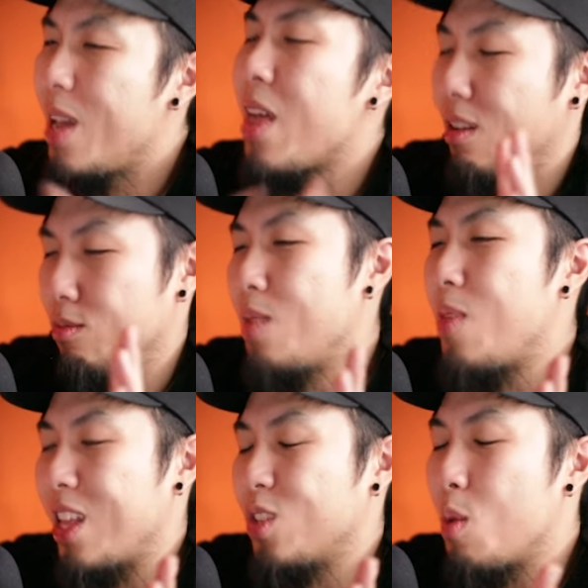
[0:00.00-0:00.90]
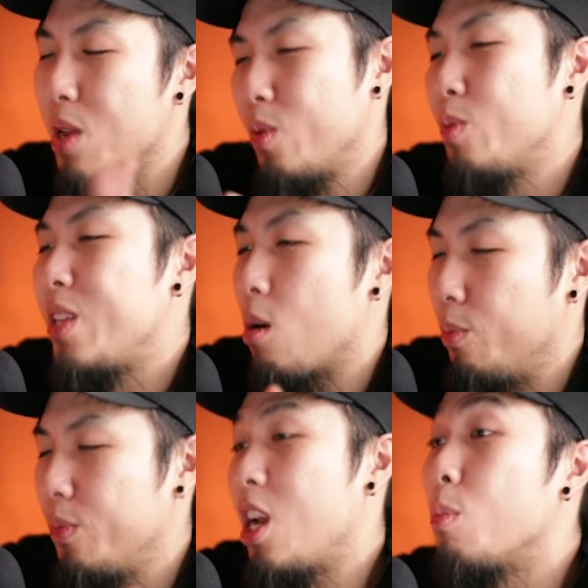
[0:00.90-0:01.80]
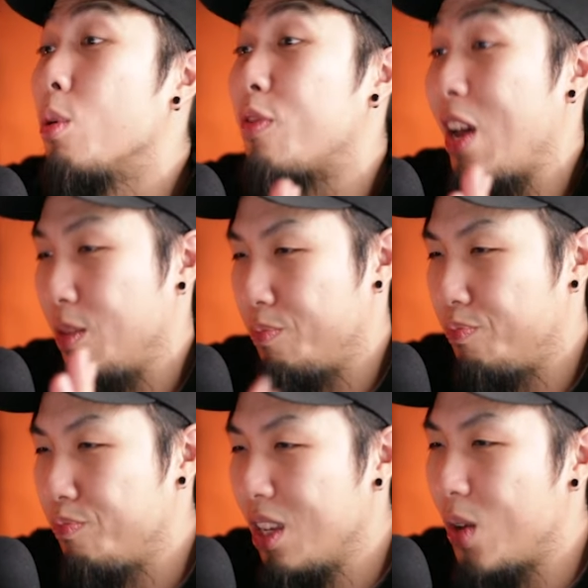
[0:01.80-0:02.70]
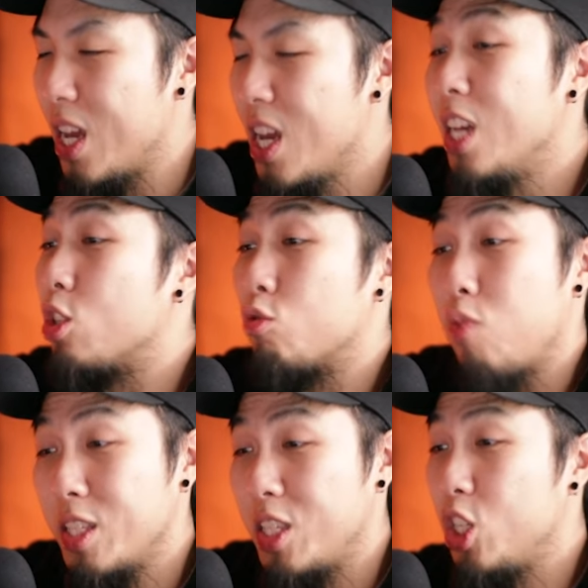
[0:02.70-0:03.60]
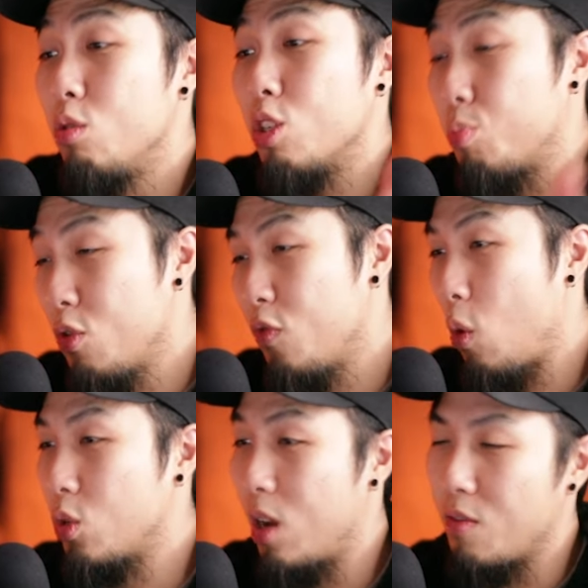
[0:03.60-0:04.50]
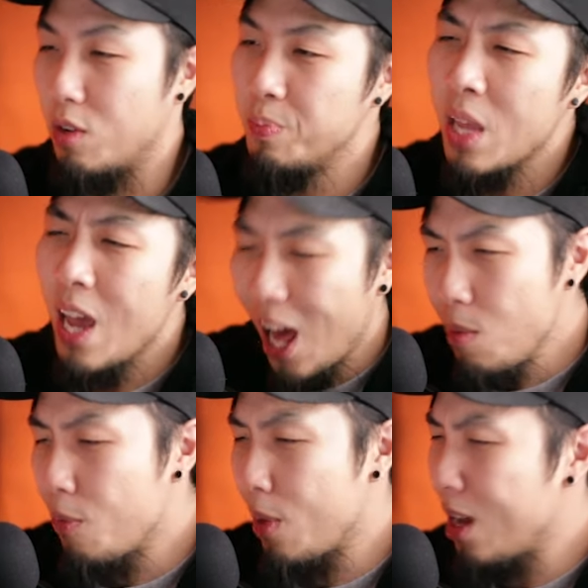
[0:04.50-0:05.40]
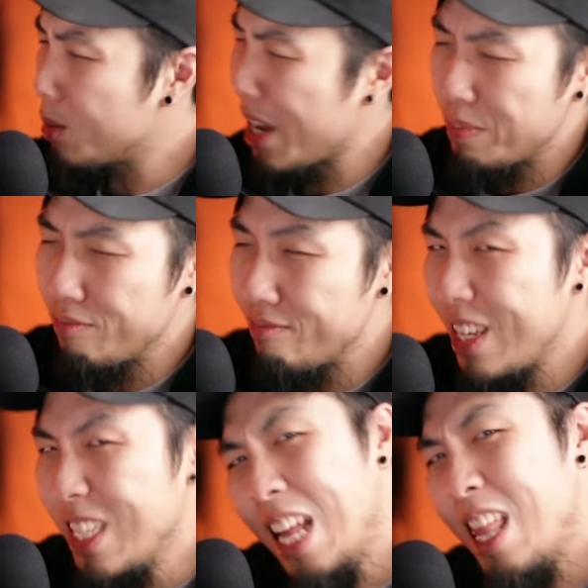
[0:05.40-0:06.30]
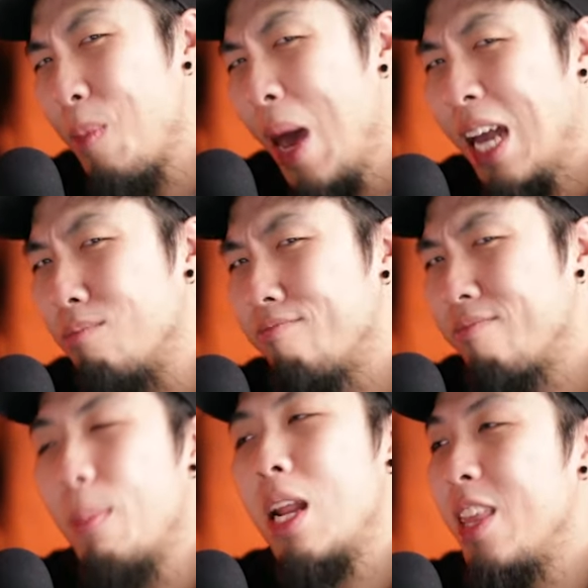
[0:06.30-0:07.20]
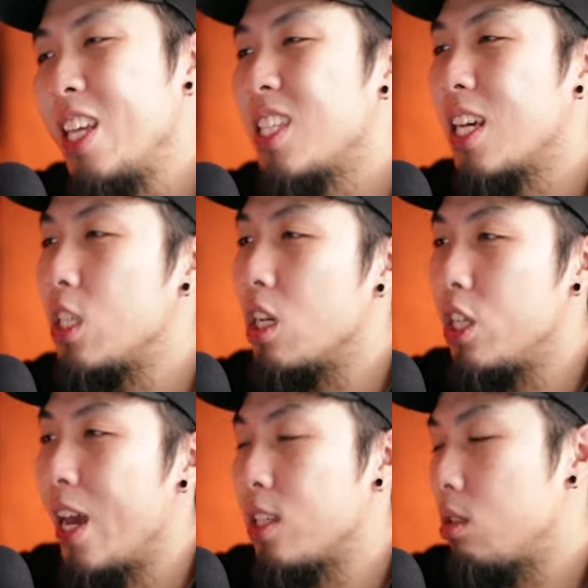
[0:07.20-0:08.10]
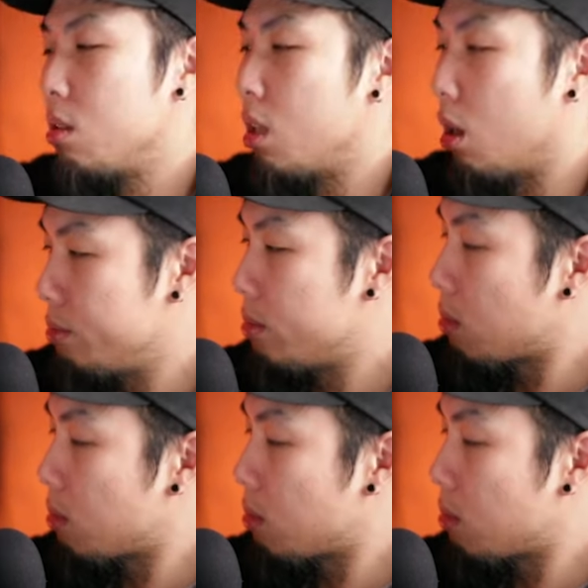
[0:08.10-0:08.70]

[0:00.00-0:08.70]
thing, same thing. That's what I mean. He was terrible, terrible to fight, right? He just runs at you, just brute force, whatever. I remember playing. I was like, he's not that bad. But I think it's because she has, you know,